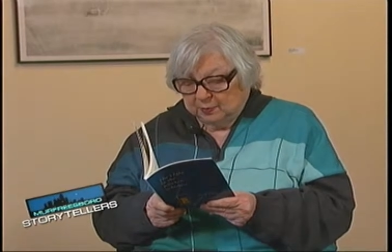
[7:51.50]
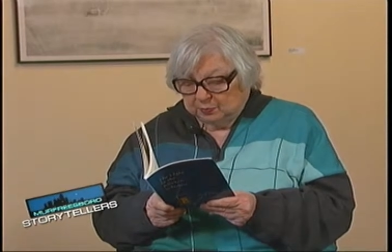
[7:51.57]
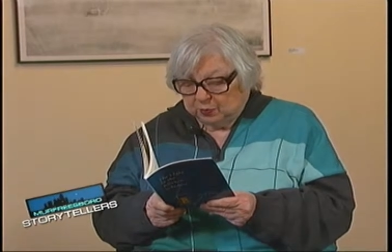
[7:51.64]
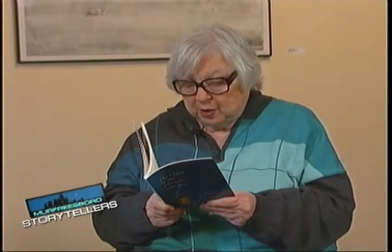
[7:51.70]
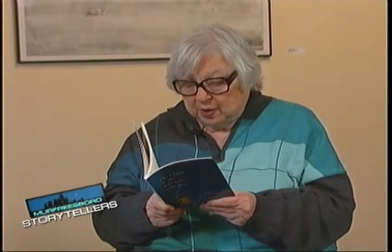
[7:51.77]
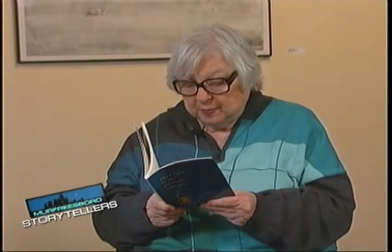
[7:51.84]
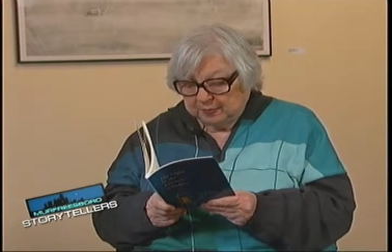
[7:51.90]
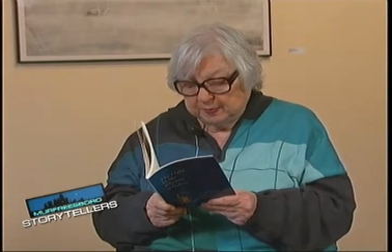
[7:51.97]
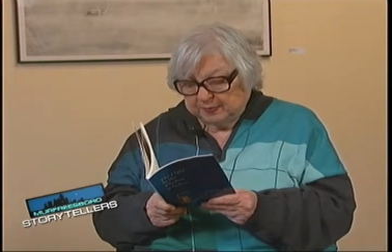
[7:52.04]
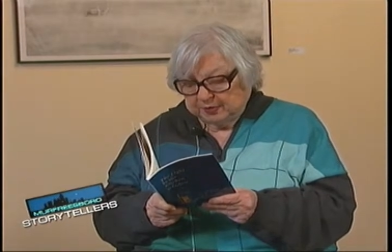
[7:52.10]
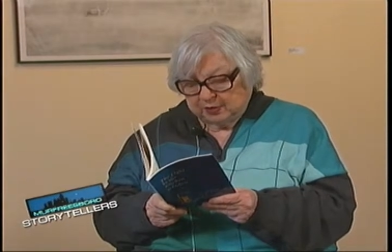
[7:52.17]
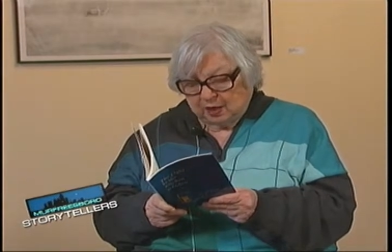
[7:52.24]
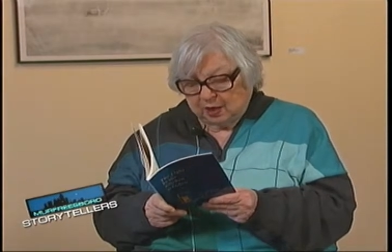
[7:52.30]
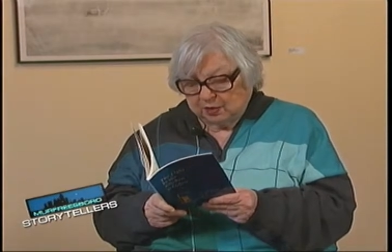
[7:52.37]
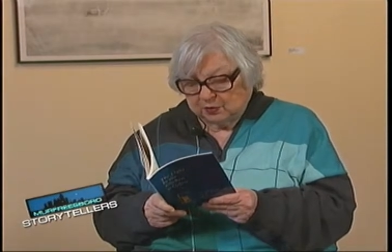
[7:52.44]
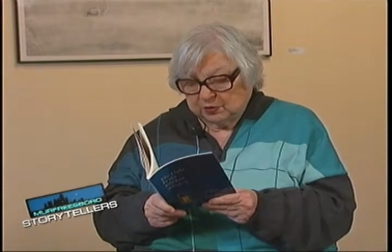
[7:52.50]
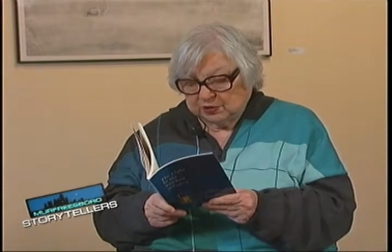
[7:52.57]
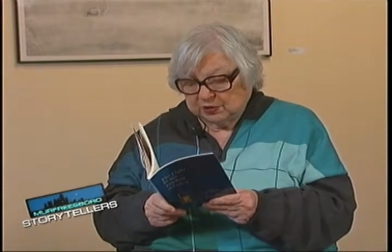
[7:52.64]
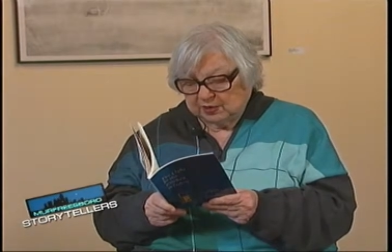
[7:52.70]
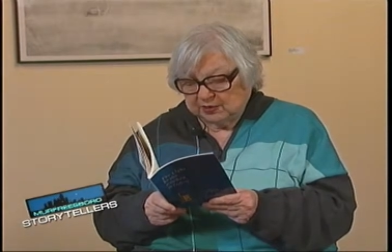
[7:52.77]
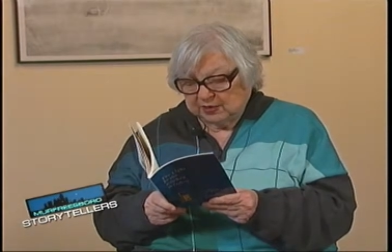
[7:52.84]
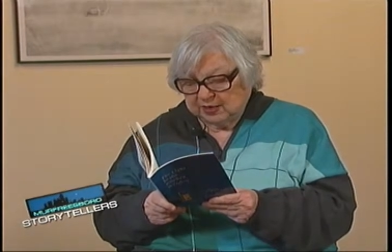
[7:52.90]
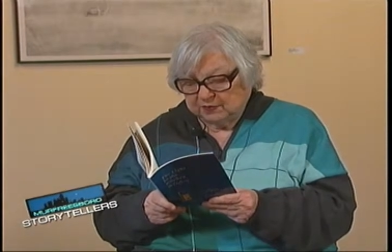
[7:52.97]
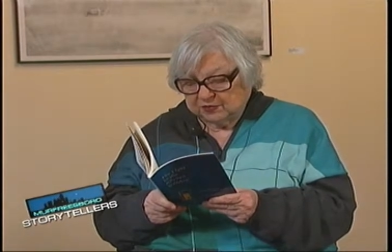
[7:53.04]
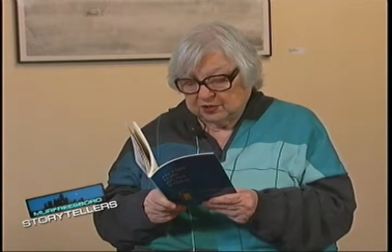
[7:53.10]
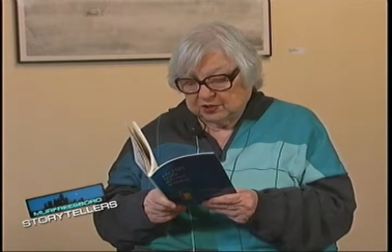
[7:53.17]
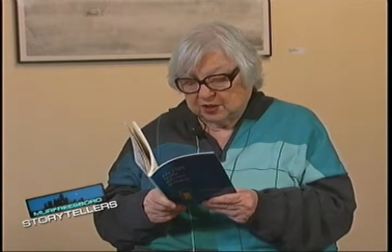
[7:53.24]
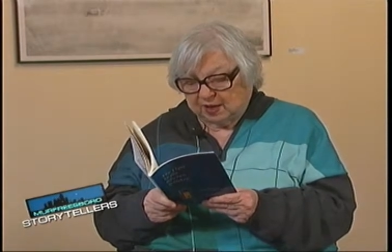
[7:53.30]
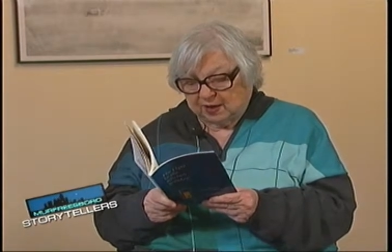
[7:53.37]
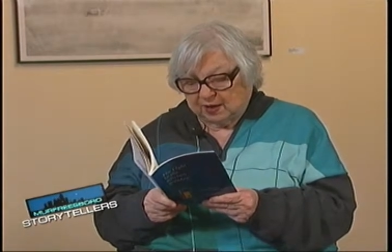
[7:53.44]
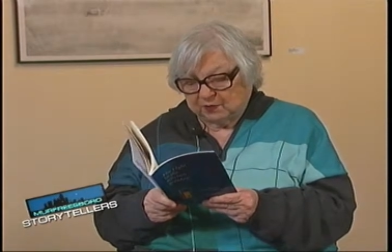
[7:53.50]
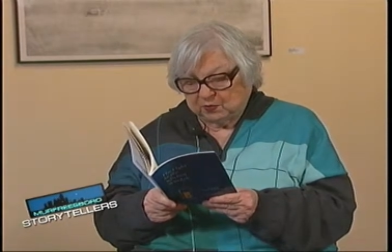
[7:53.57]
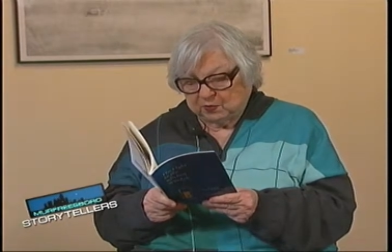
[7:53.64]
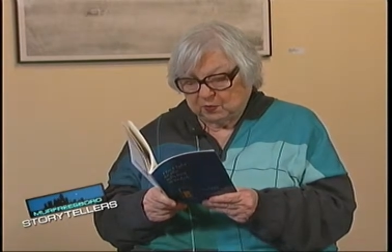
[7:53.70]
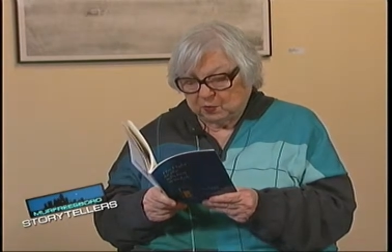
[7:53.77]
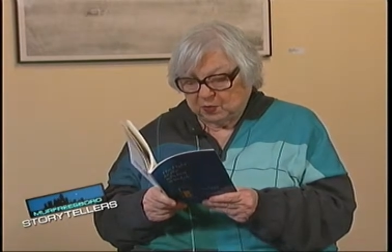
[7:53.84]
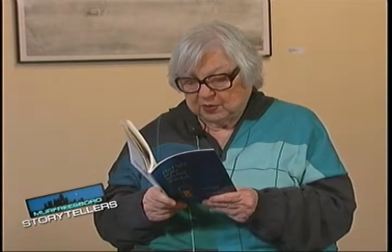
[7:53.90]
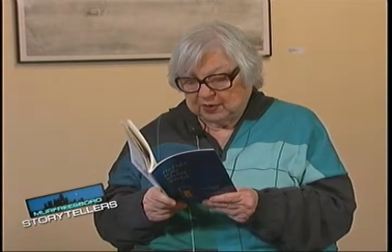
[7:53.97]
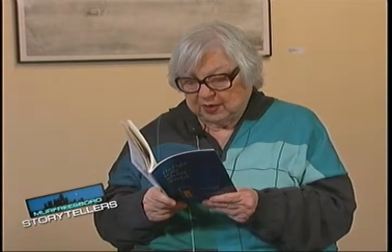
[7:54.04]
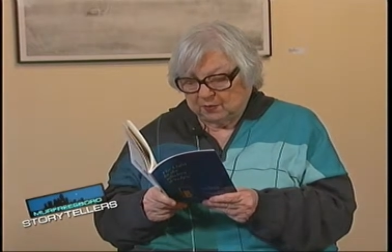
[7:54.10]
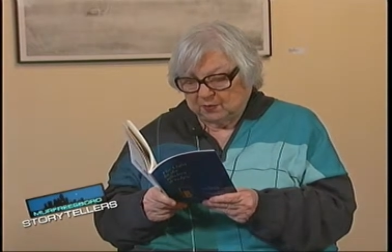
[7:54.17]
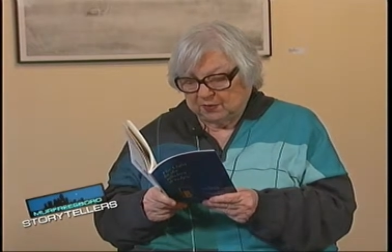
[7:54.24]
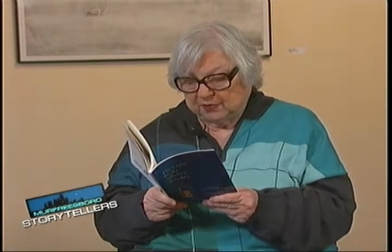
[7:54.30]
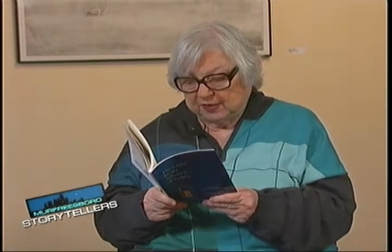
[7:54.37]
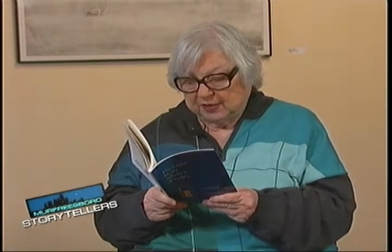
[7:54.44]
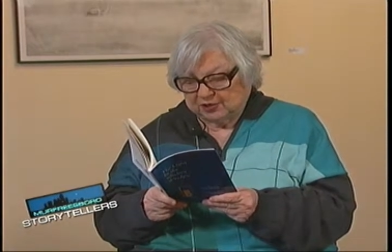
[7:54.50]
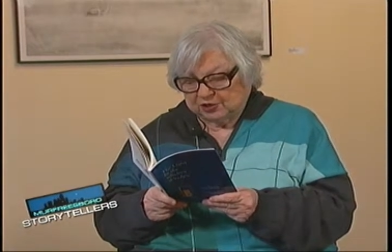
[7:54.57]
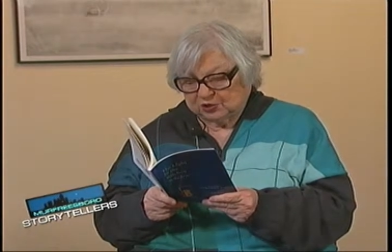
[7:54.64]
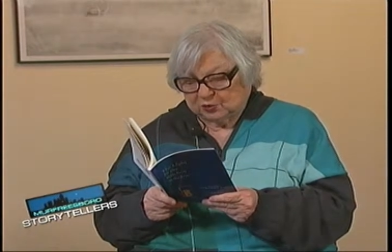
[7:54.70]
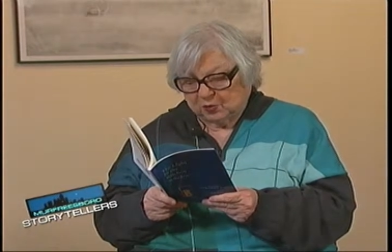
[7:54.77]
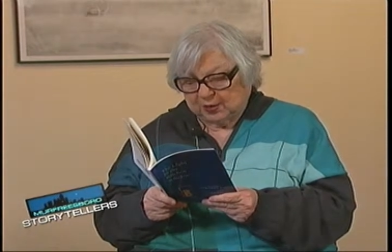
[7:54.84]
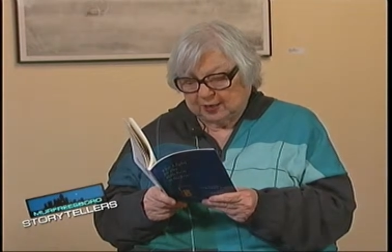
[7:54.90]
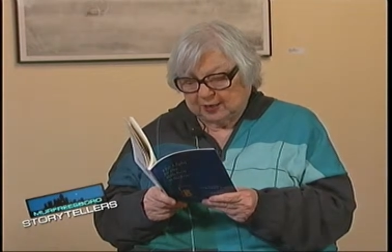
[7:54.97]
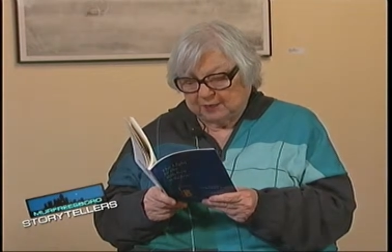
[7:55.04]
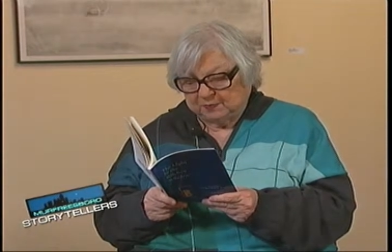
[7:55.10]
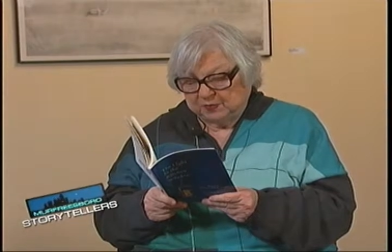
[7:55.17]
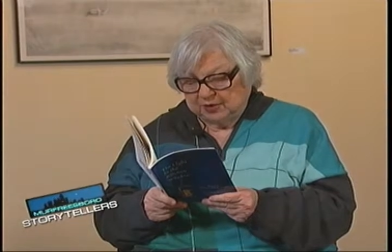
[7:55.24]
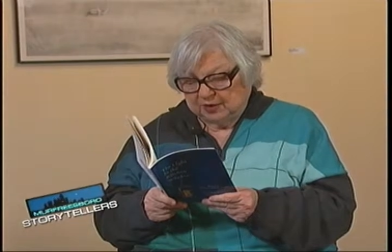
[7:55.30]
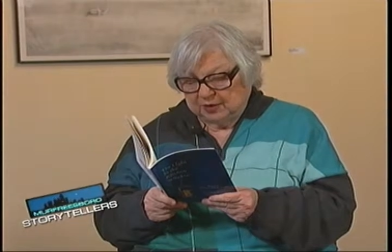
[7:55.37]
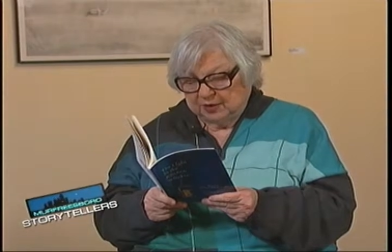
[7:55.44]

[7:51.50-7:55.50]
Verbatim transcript: Problems Congress could never solve were worked out without strain.